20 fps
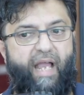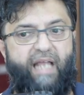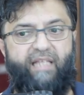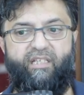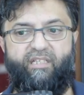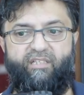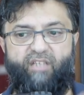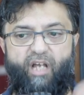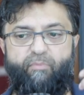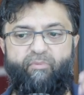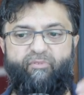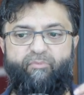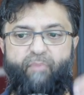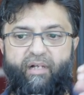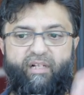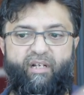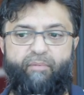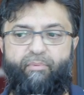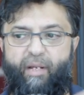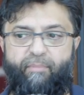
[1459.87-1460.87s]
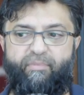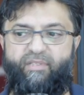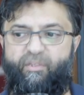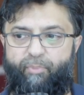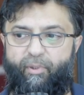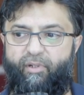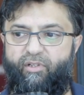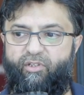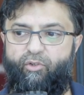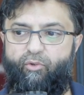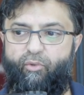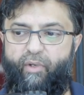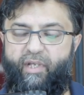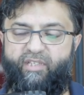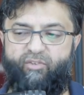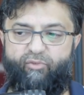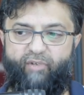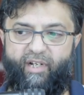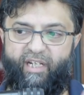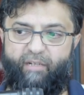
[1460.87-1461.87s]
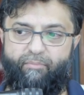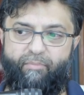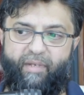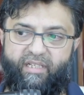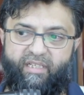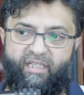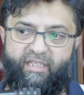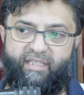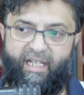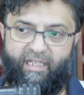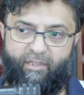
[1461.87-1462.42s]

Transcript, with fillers: and the time of Maghrib comes upon you it's recommended